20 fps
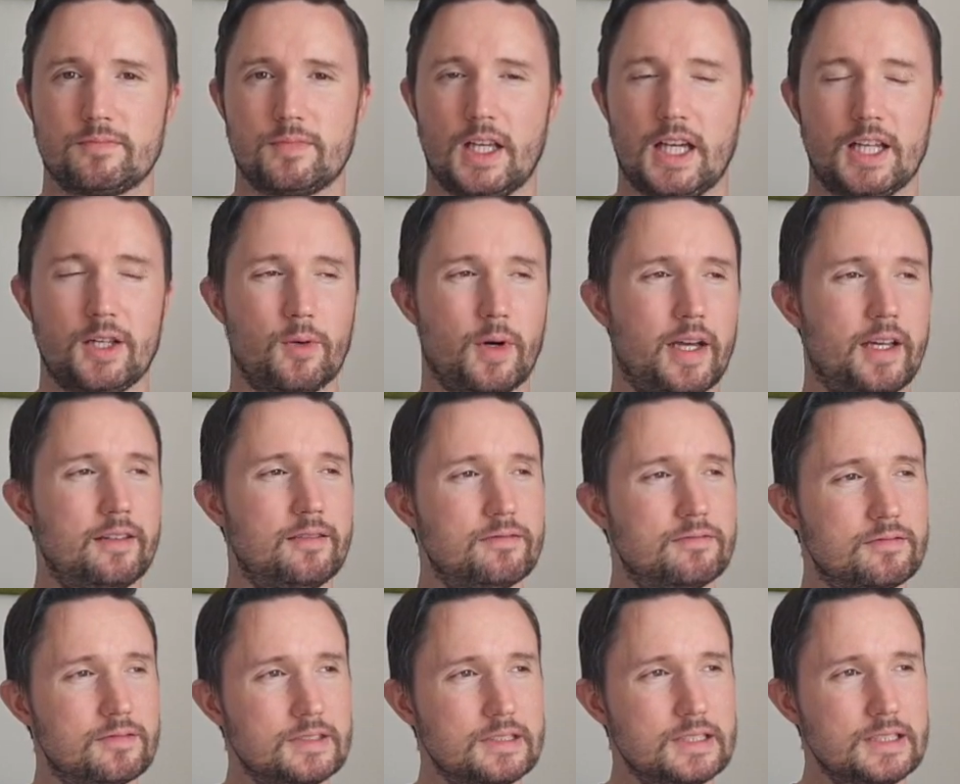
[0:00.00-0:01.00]
Anyway,
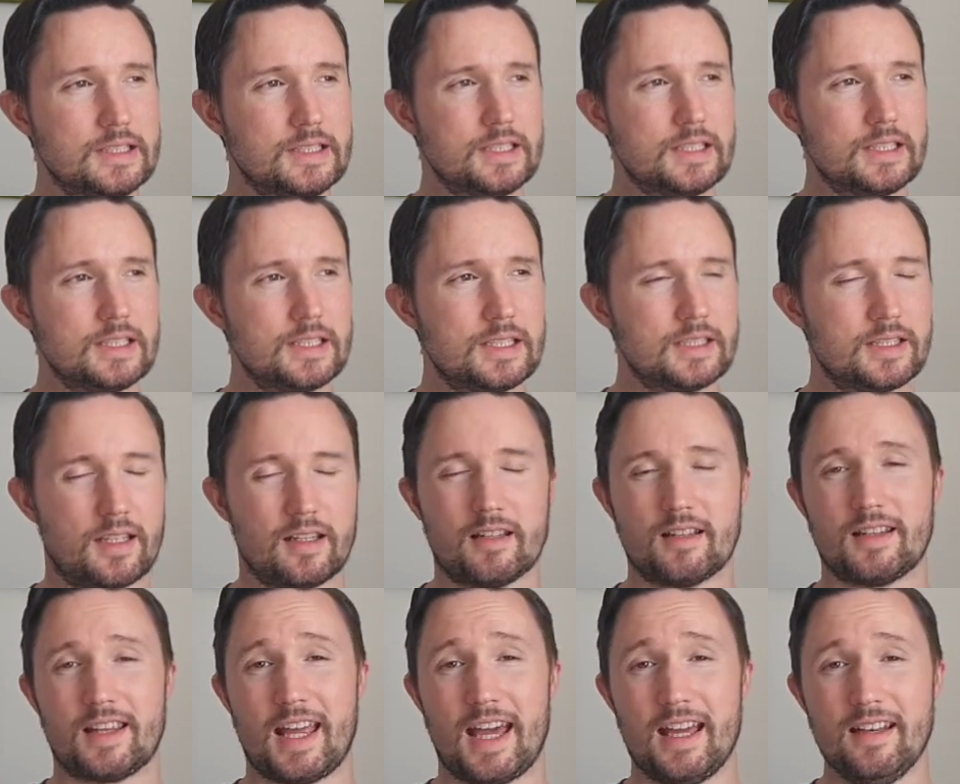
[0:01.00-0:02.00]
did it
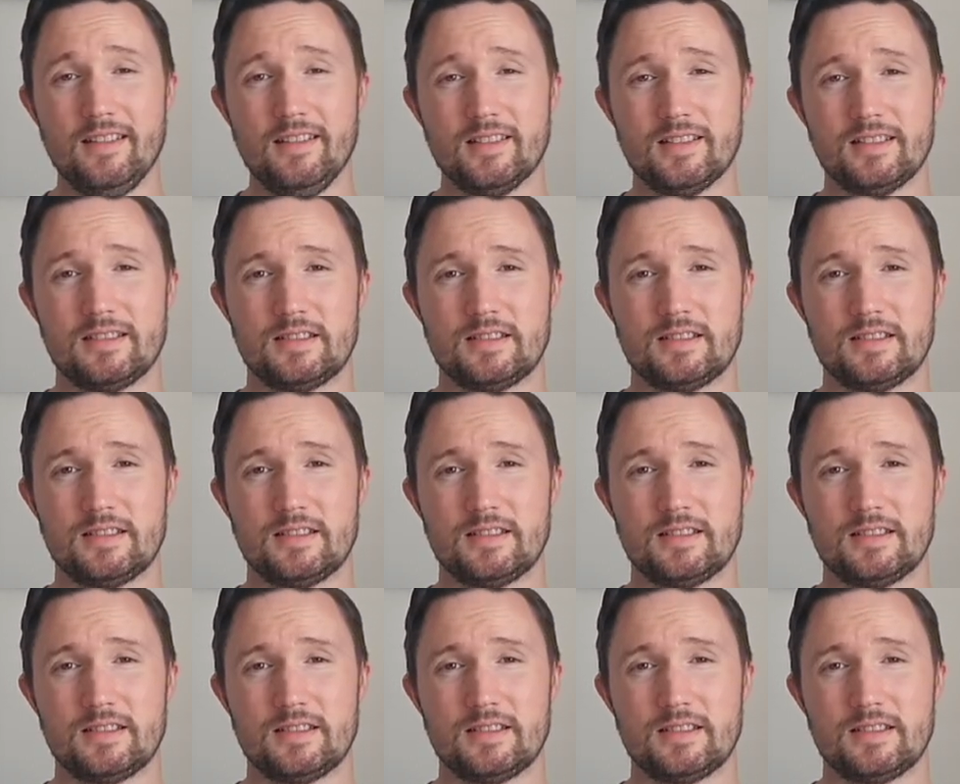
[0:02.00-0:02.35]
again.